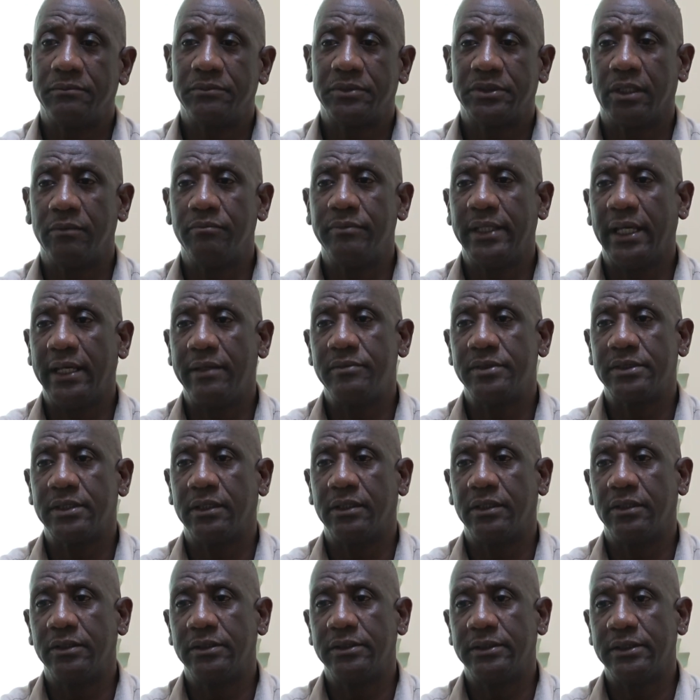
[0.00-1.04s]
Sometimes
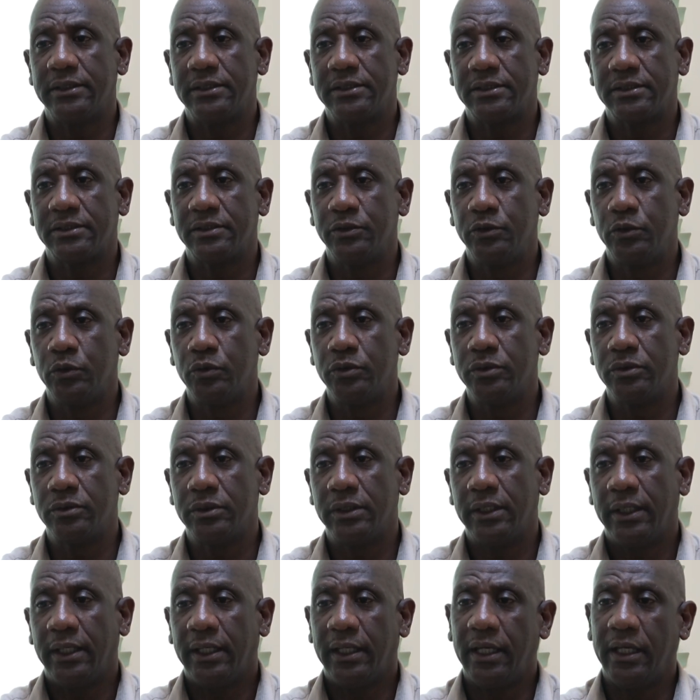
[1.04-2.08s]
hunters do
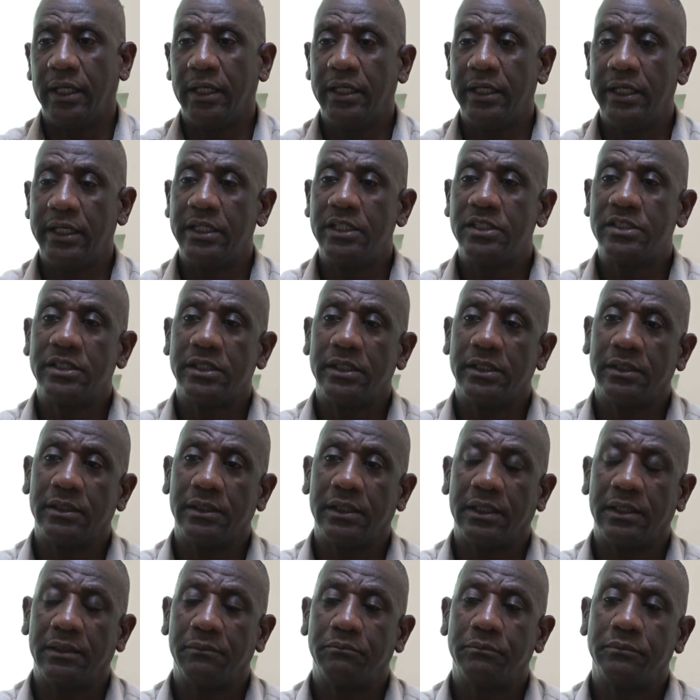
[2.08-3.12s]
engage
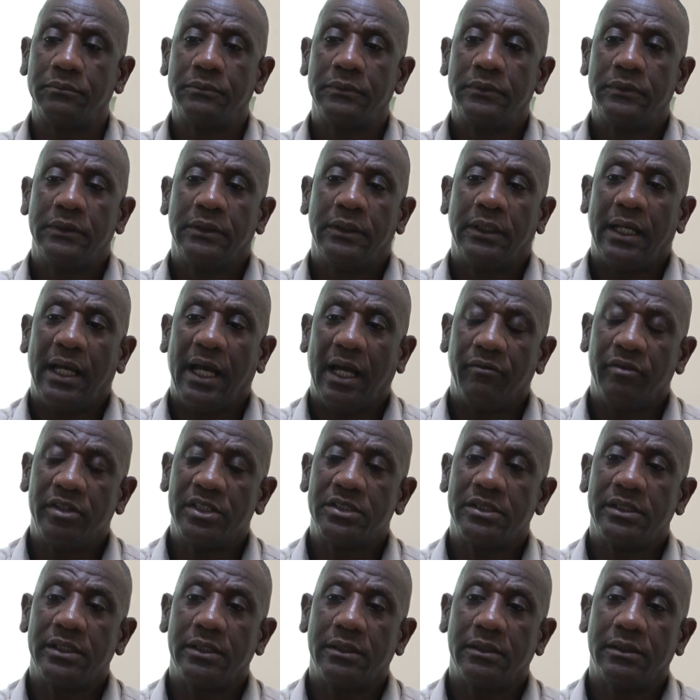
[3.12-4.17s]
in
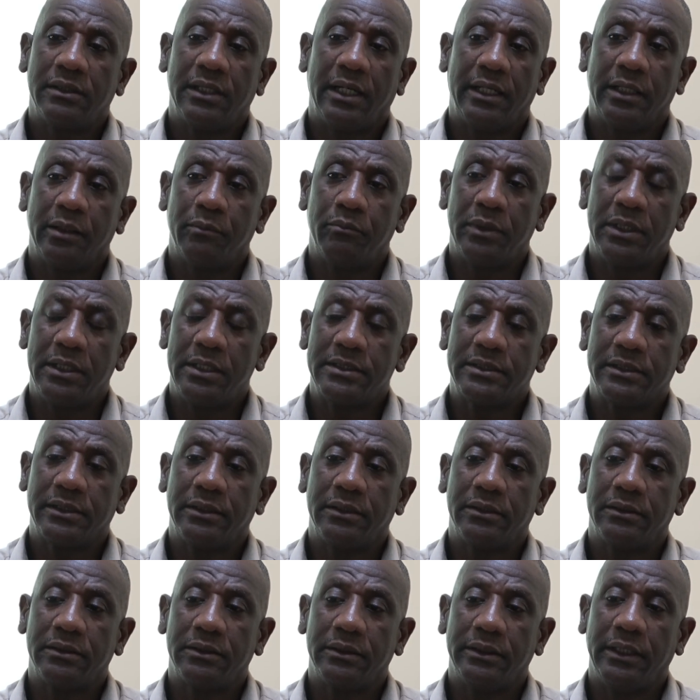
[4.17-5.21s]
harvesting animals
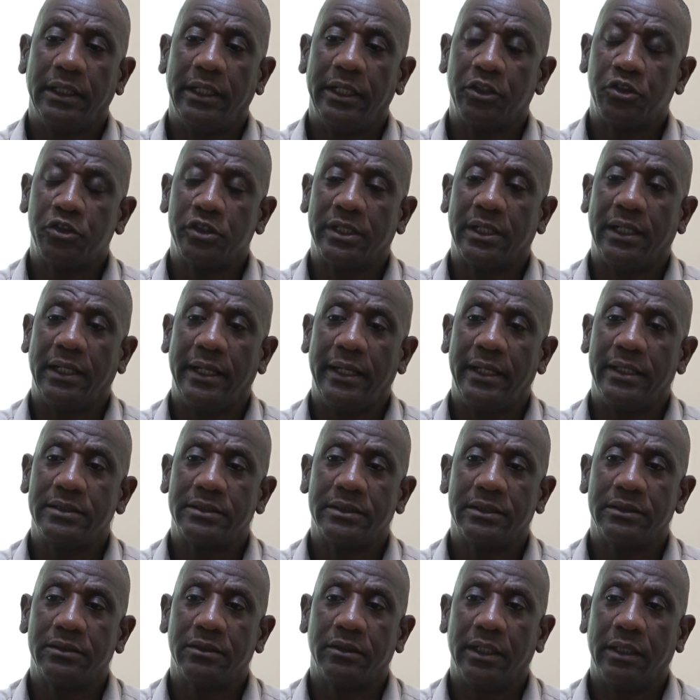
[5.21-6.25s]
and electric lines
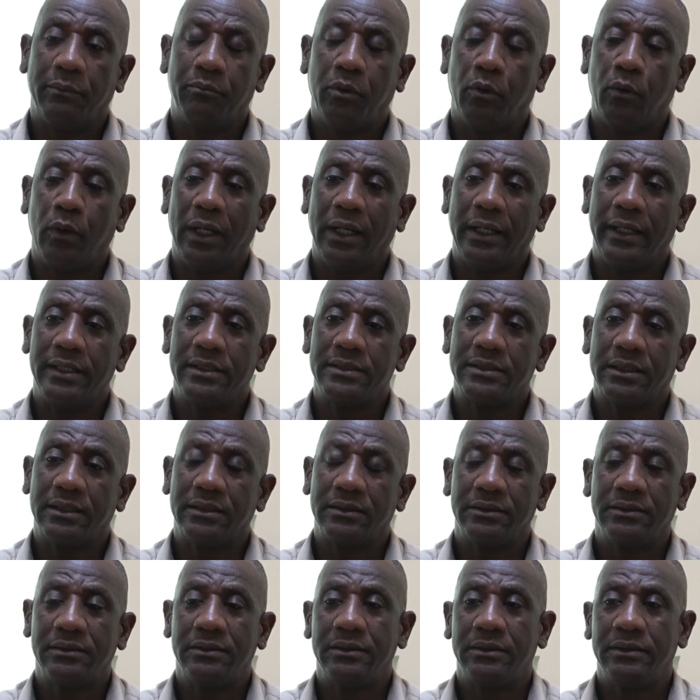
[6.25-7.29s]
and other power lines,
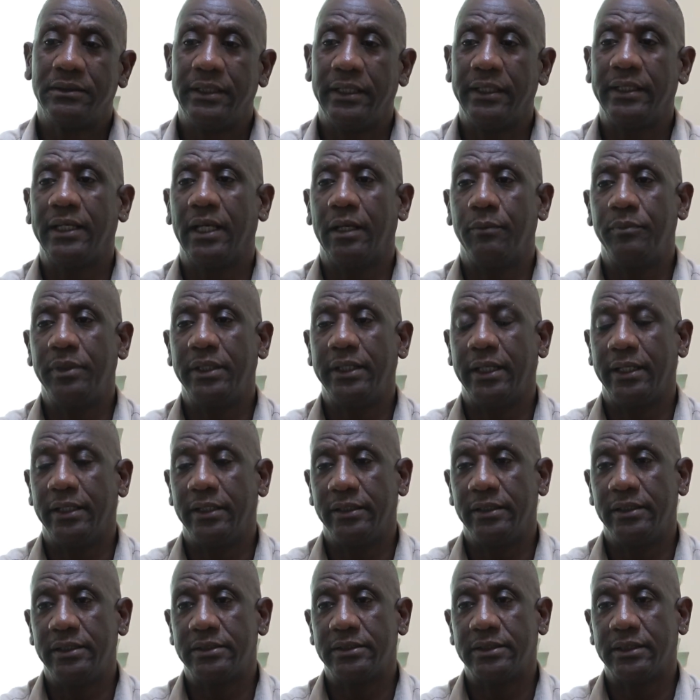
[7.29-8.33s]
and this
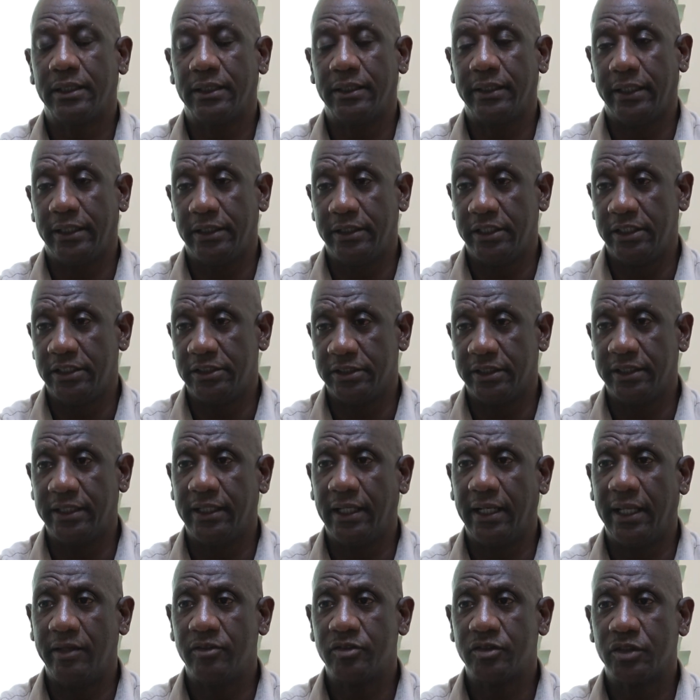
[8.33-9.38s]
can endanger their
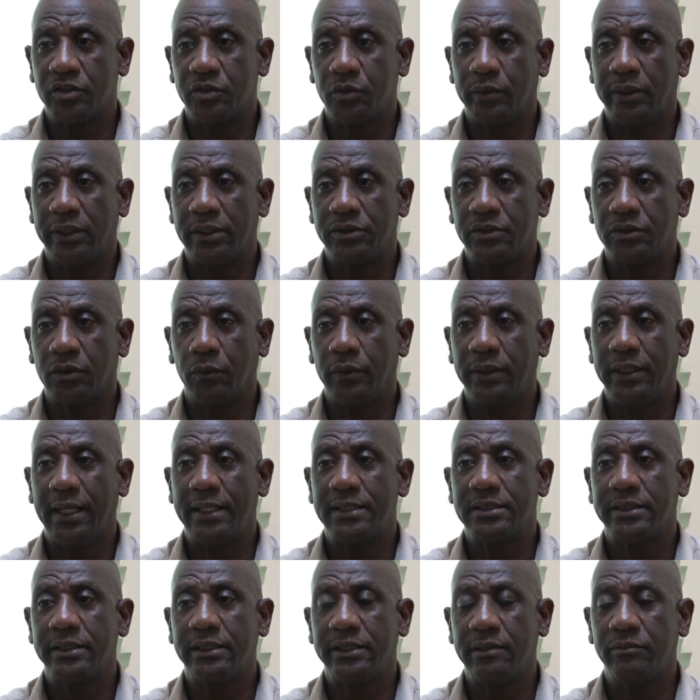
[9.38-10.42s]
lives as well. So we're
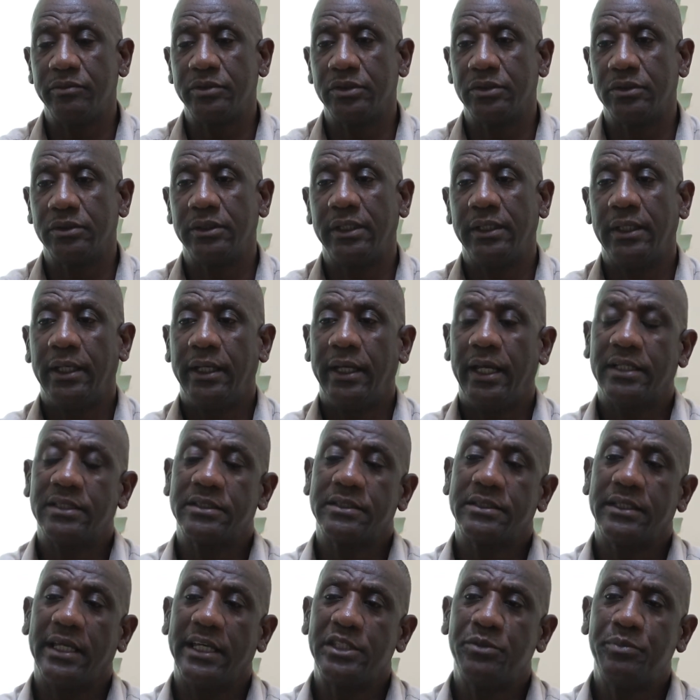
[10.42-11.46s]
asking them to
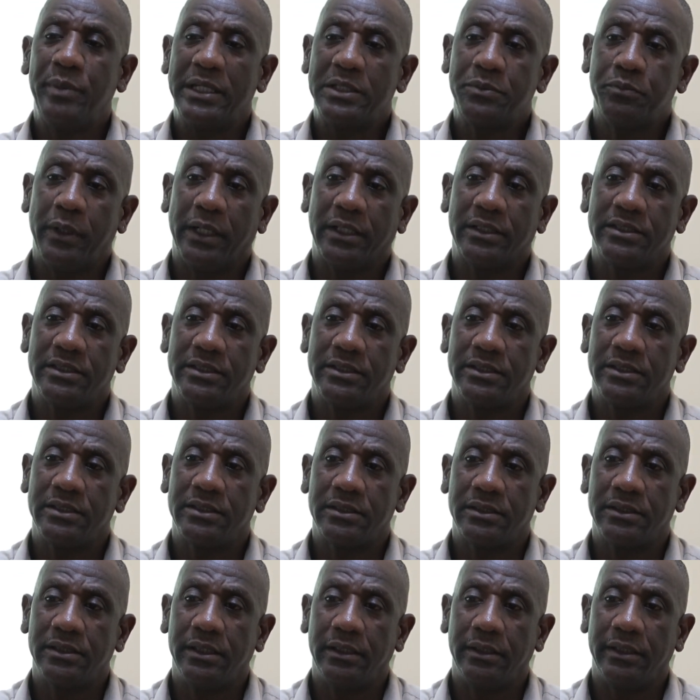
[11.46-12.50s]
exercise best
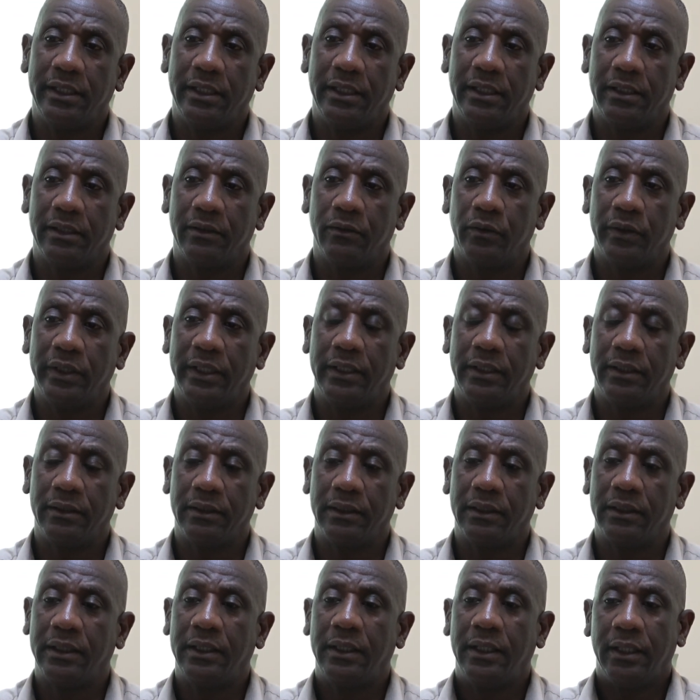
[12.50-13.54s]
practices
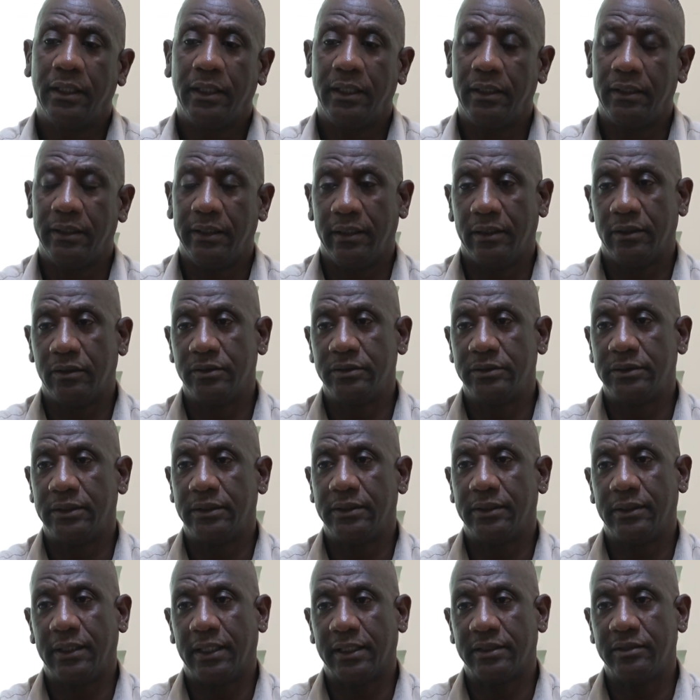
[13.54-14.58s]
in their
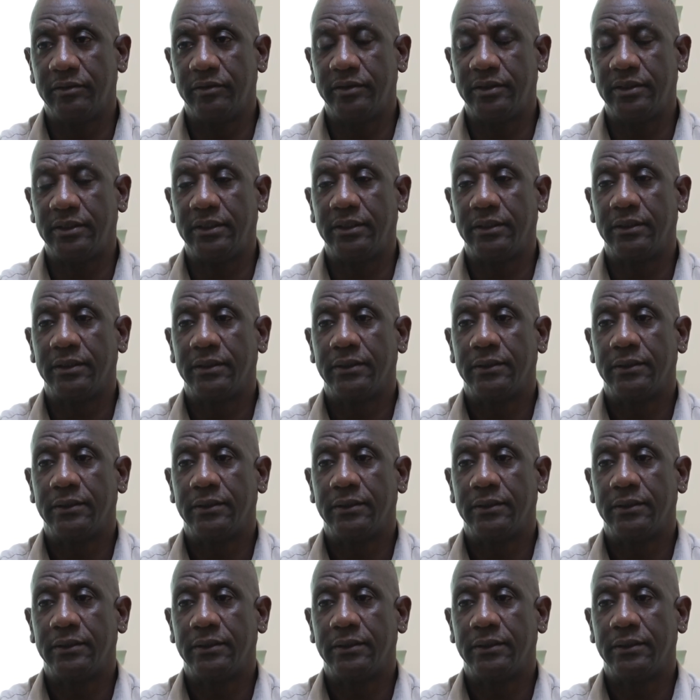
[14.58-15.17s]
hunting activity.